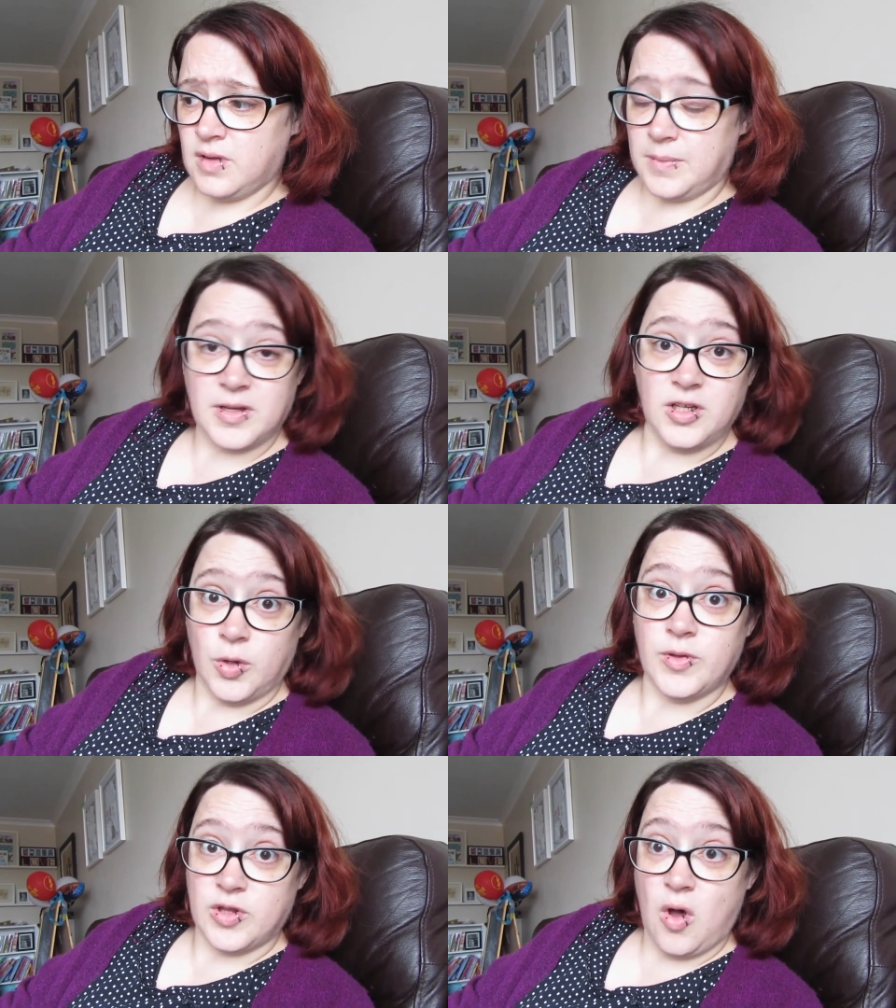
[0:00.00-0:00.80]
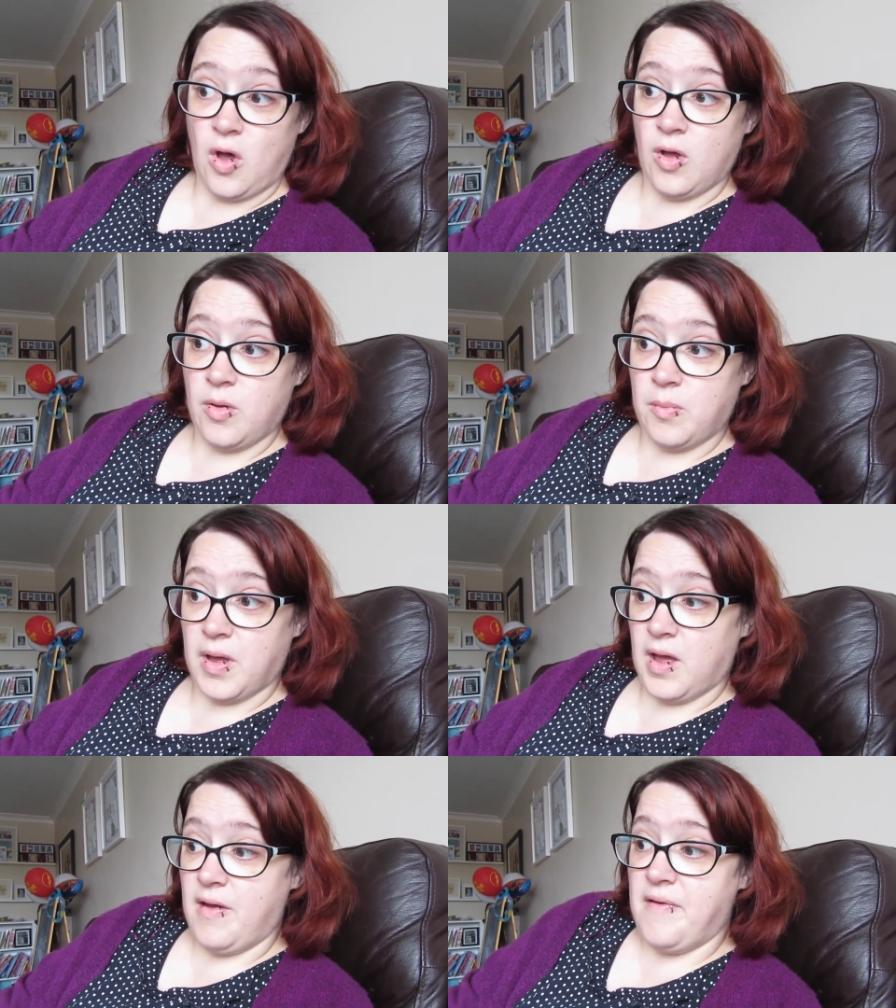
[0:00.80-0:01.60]
I'm gonna go with not,
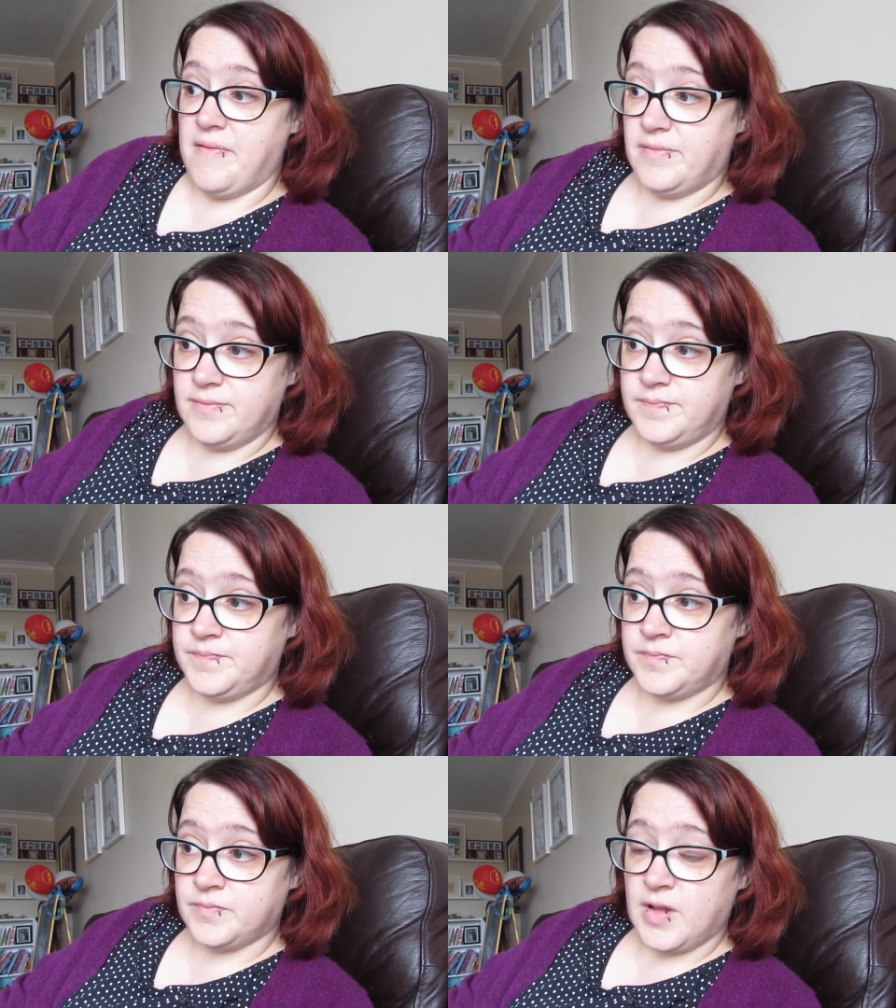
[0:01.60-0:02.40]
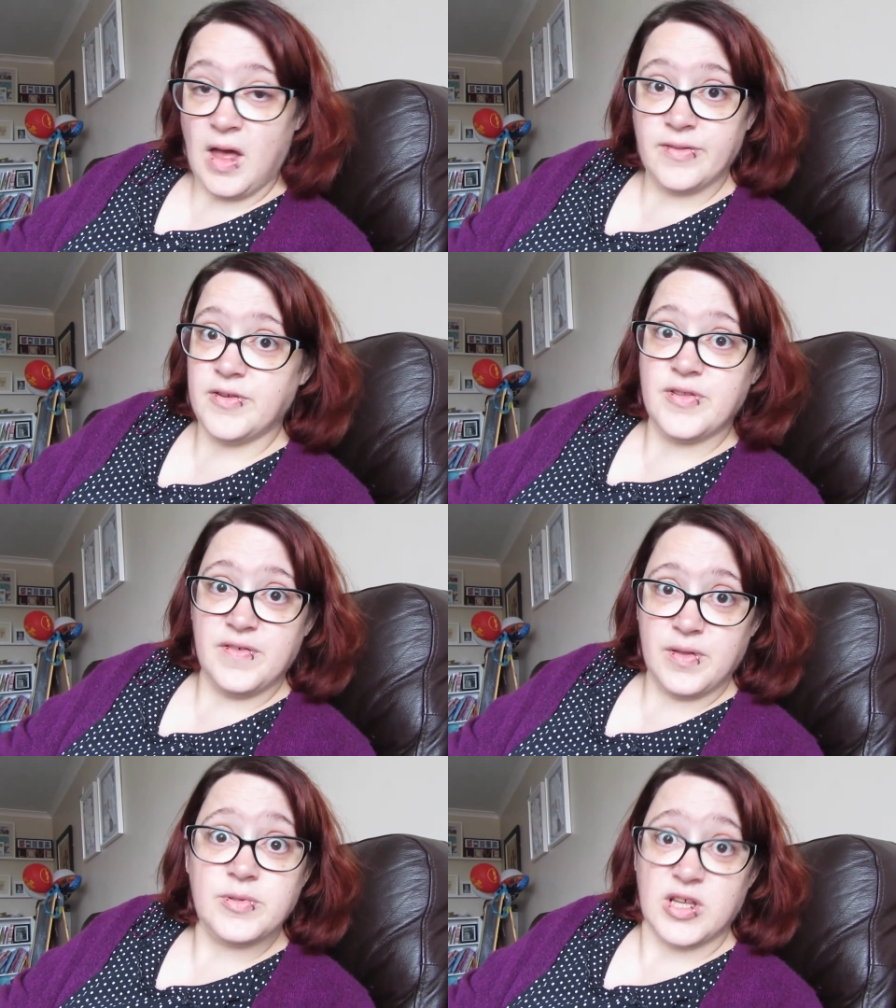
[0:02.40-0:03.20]
but healthier
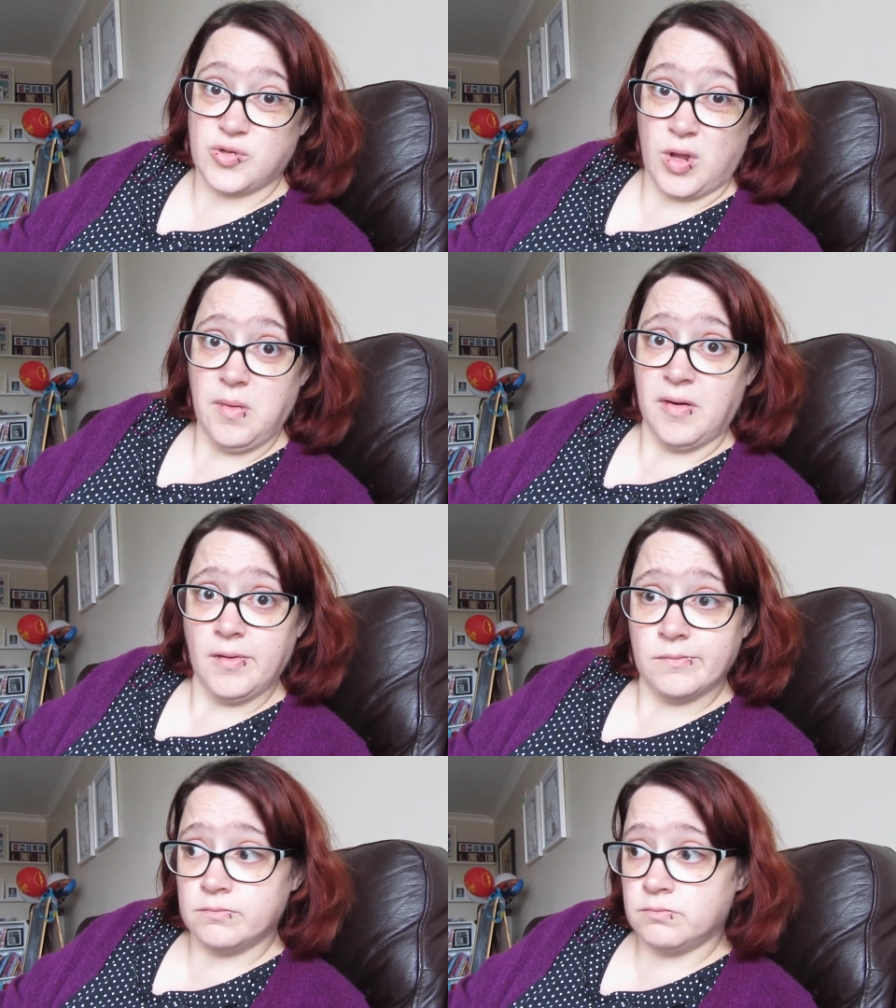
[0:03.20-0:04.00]
than if there was ice cream in it.